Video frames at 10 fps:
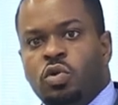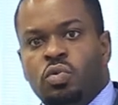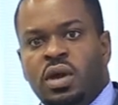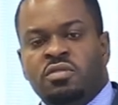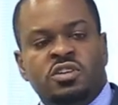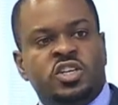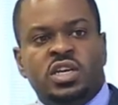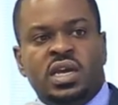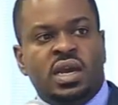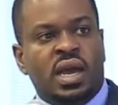know,
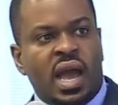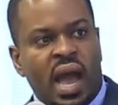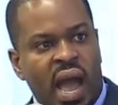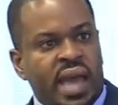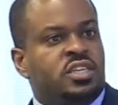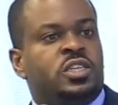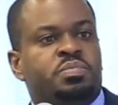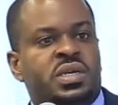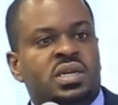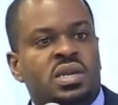envisioning a
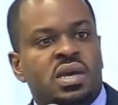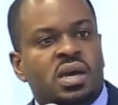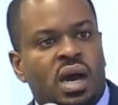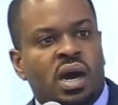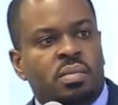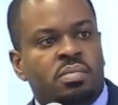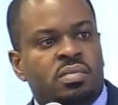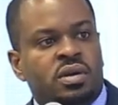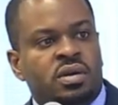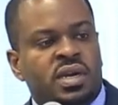high-speed
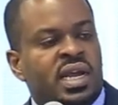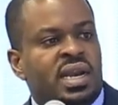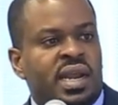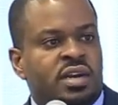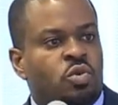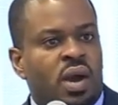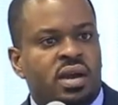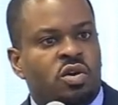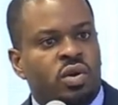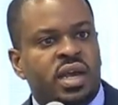rail
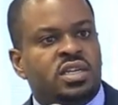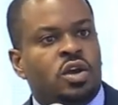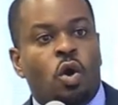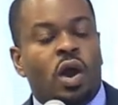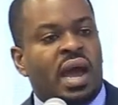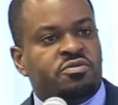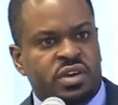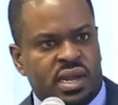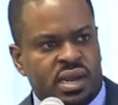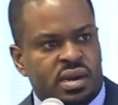network connecting all
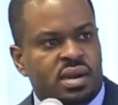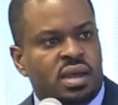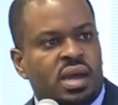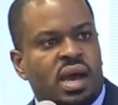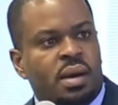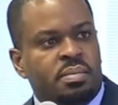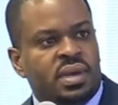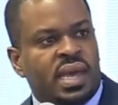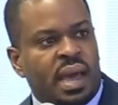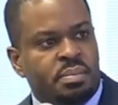African
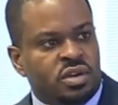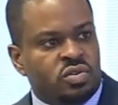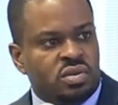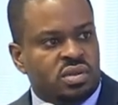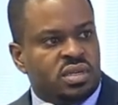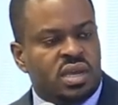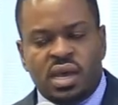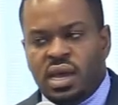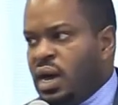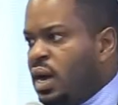capitals.
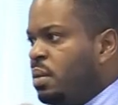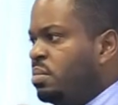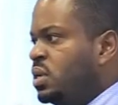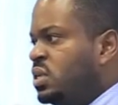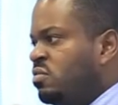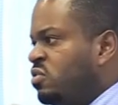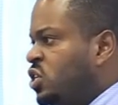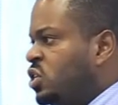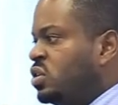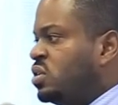It
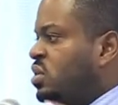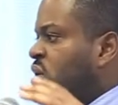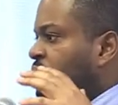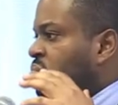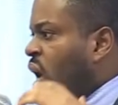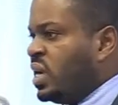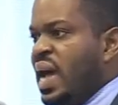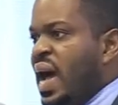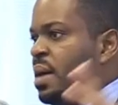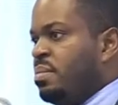envisions a
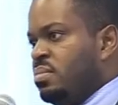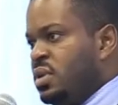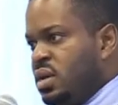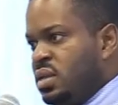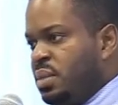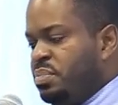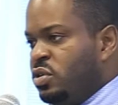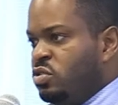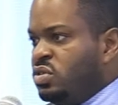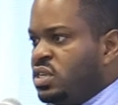dam that
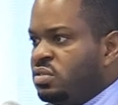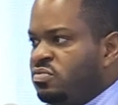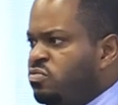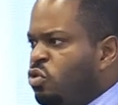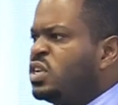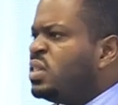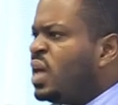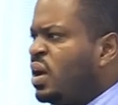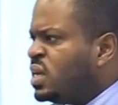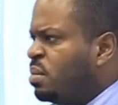produces
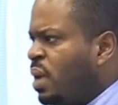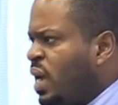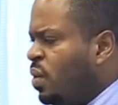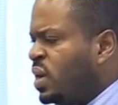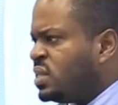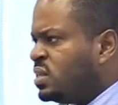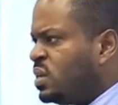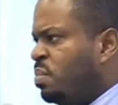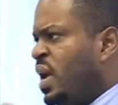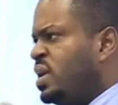40,000 megawatts and
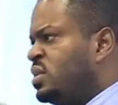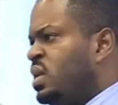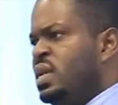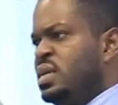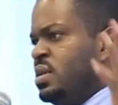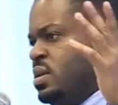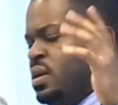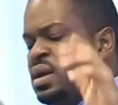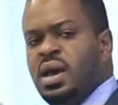supplies clean,